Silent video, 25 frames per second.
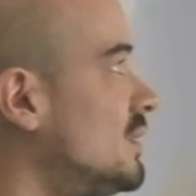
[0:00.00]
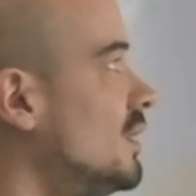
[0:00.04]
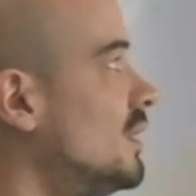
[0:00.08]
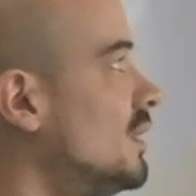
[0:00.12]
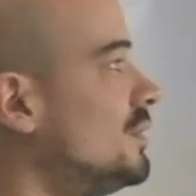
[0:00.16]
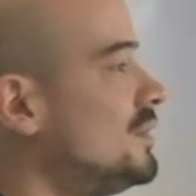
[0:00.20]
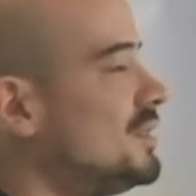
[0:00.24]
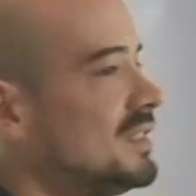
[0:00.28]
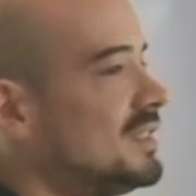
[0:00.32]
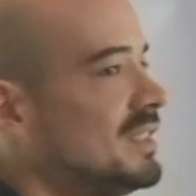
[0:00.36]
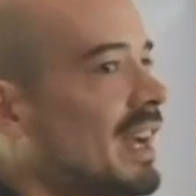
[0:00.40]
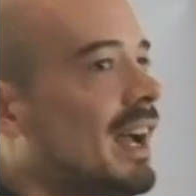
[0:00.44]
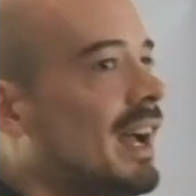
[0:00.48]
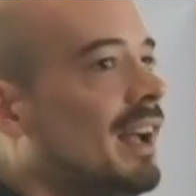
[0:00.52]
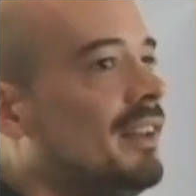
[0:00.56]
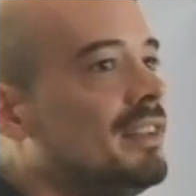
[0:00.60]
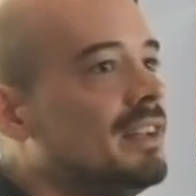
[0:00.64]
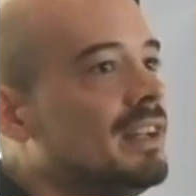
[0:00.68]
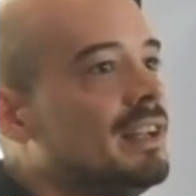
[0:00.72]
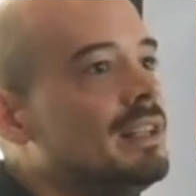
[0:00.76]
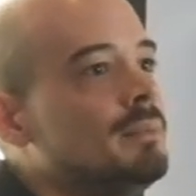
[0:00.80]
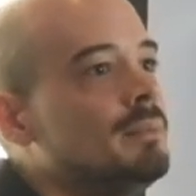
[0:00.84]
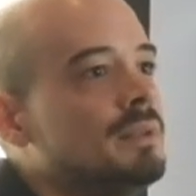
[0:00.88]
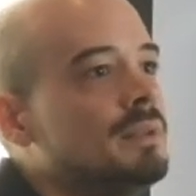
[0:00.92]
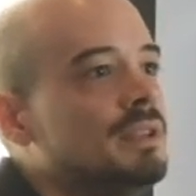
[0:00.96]
of styled
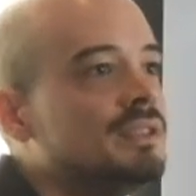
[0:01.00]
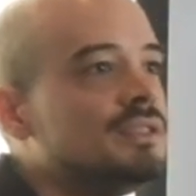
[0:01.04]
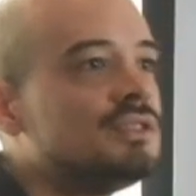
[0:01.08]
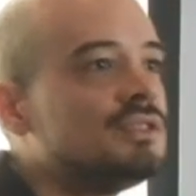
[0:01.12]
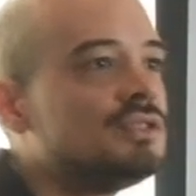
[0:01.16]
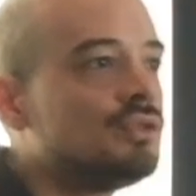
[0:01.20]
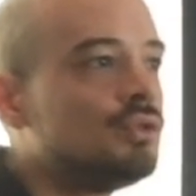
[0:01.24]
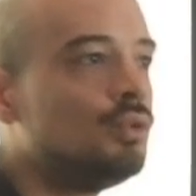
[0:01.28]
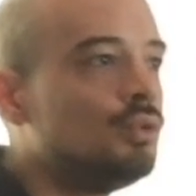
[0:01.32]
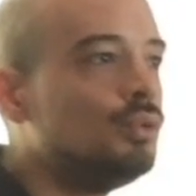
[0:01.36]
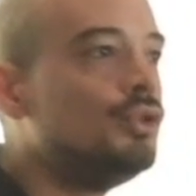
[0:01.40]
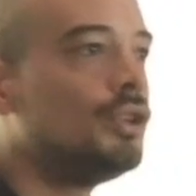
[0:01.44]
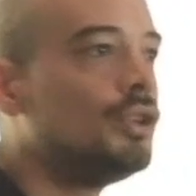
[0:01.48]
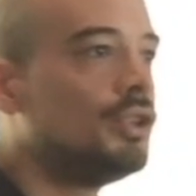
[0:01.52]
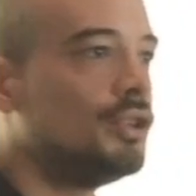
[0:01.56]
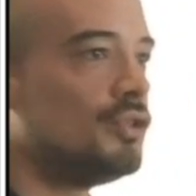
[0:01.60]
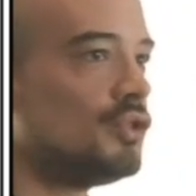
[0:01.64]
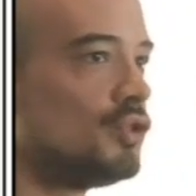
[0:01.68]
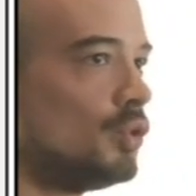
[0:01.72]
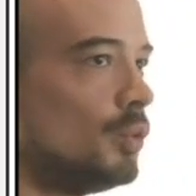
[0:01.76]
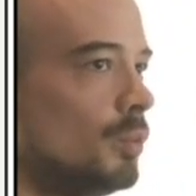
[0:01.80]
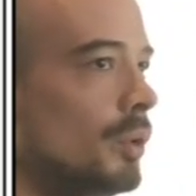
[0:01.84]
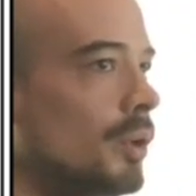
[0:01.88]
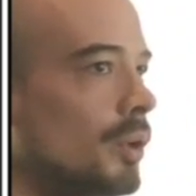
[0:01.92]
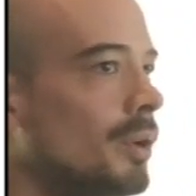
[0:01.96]
elements to the
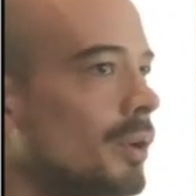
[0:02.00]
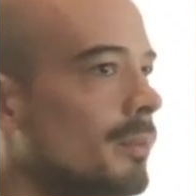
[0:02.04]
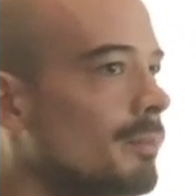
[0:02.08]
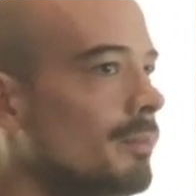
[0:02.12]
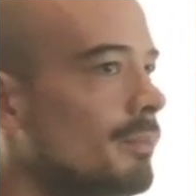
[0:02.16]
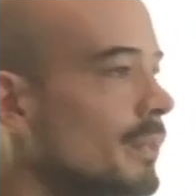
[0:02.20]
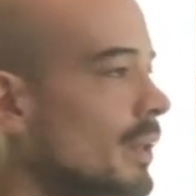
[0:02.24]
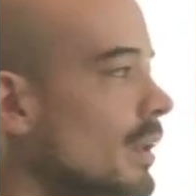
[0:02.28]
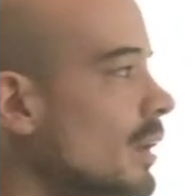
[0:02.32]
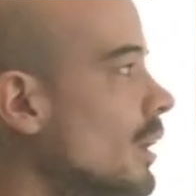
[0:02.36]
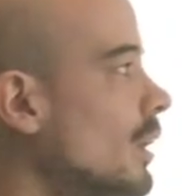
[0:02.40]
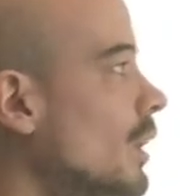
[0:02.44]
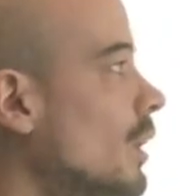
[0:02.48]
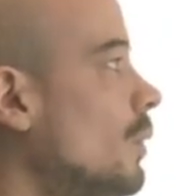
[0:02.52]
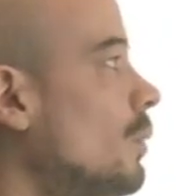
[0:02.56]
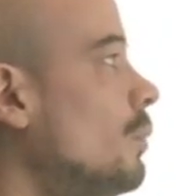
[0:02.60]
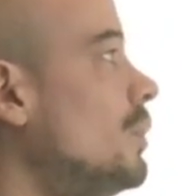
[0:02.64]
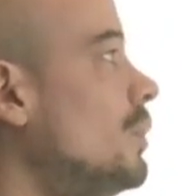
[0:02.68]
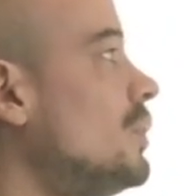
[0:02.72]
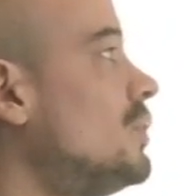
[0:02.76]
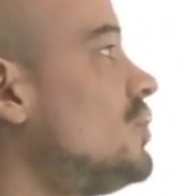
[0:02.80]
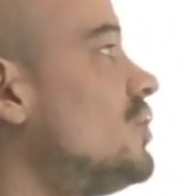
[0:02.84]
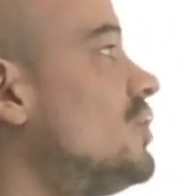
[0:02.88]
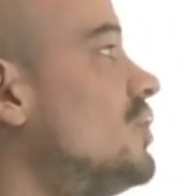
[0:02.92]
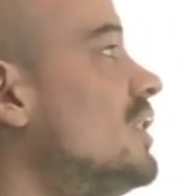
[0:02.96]
consumer,
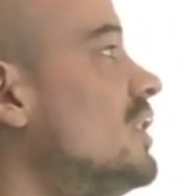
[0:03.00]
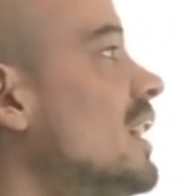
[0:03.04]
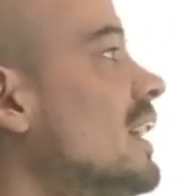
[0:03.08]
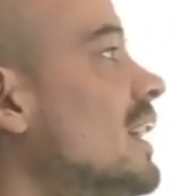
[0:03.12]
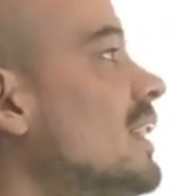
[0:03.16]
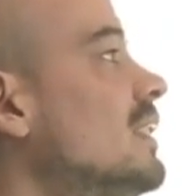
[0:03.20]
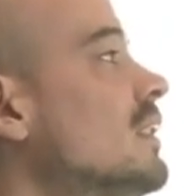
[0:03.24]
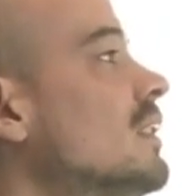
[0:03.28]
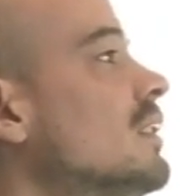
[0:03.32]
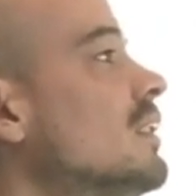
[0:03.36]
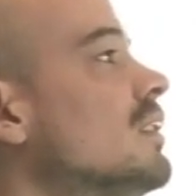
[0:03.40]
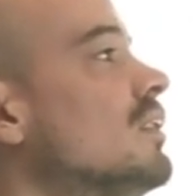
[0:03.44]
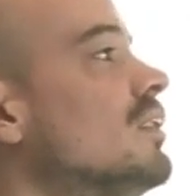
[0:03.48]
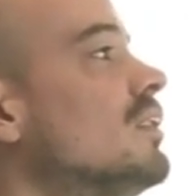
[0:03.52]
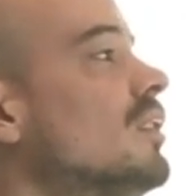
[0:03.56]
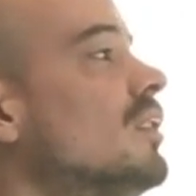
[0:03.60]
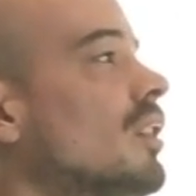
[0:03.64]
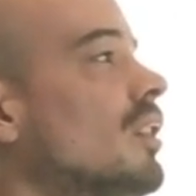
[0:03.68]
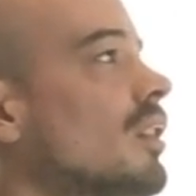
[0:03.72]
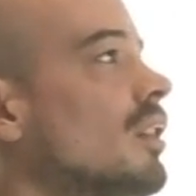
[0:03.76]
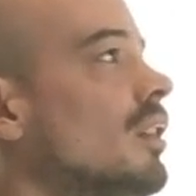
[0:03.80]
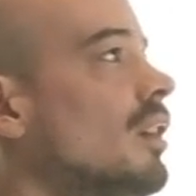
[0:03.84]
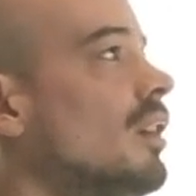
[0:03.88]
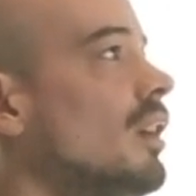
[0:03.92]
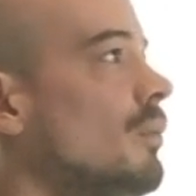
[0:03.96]
which then
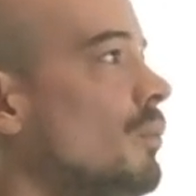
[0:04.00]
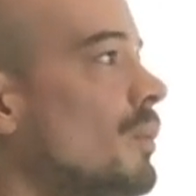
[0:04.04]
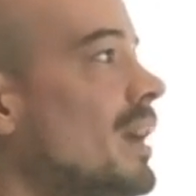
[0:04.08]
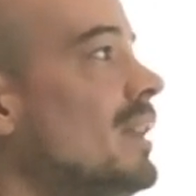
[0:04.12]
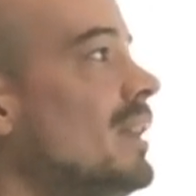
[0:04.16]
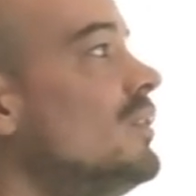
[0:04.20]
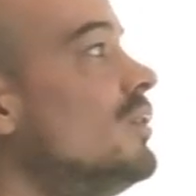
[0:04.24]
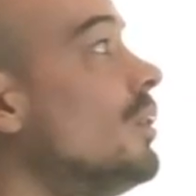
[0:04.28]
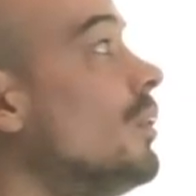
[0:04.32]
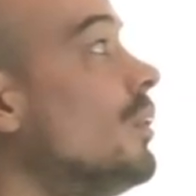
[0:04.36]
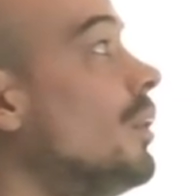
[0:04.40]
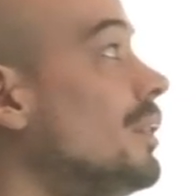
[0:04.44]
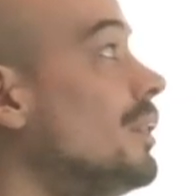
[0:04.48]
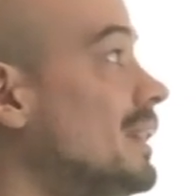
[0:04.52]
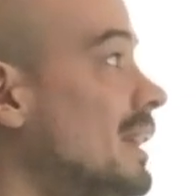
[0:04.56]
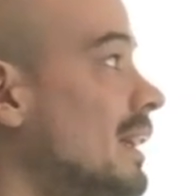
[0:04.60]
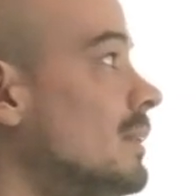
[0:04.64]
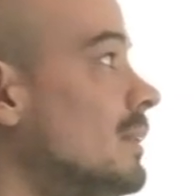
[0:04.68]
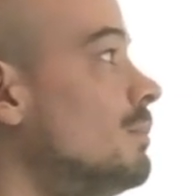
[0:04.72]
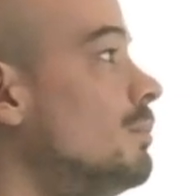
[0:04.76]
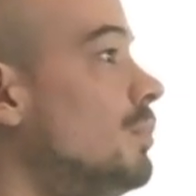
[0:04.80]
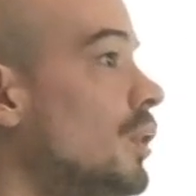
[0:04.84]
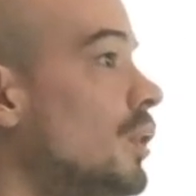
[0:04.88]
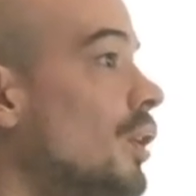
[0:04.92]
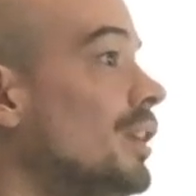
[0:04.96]
the renderer can
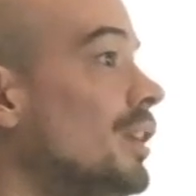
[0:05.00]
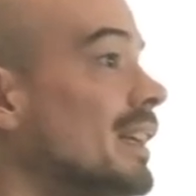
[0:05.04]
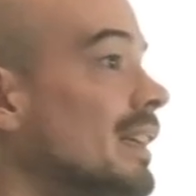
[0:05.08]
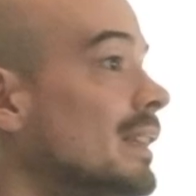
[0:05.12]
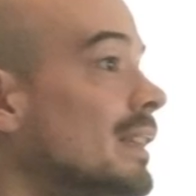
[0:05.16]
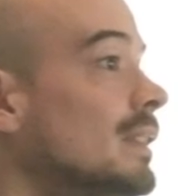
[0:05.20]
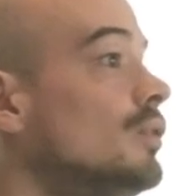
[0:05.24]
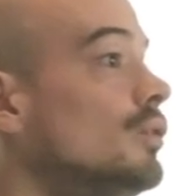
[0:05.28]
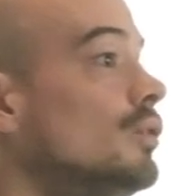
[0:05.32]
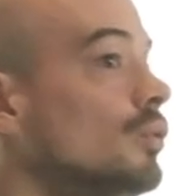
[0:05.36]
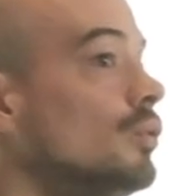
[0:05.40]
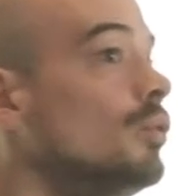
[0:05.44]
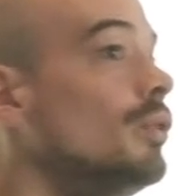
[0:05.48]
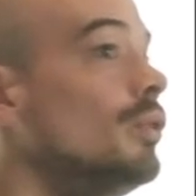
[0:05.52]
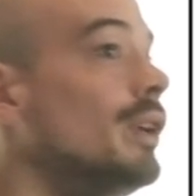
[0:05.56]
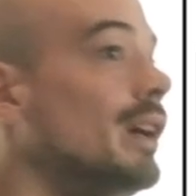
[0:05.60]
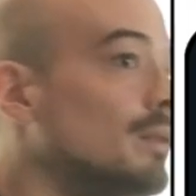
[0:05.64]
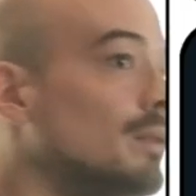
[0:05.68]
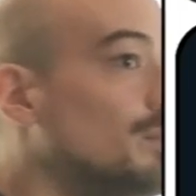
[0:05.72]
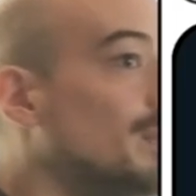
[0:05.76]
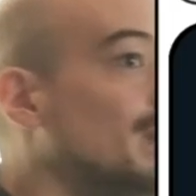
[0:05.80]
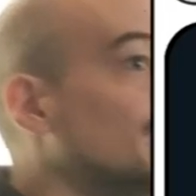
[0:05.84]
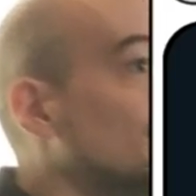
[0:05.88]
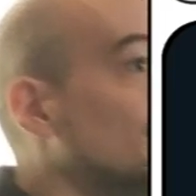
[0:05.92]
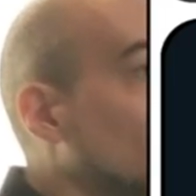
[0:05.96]
plug into and
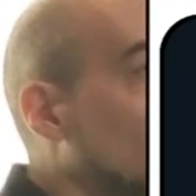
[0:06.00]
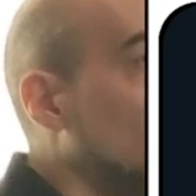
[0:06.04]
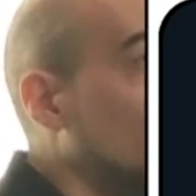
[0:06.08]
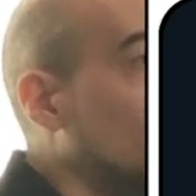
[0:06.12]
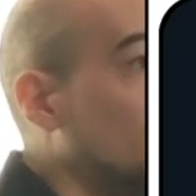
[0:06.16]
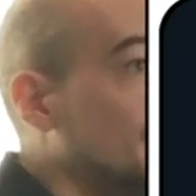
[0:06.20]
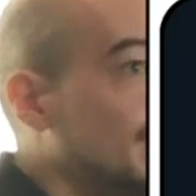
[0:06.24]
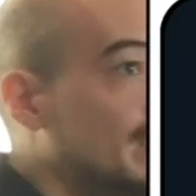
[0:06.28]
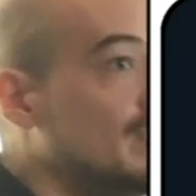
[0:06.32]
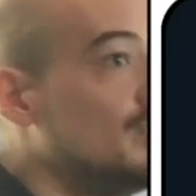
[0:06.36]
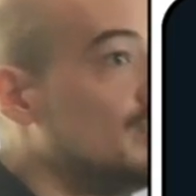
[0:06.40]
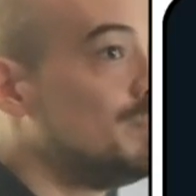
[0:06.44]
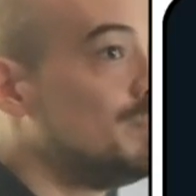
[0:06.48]
render on each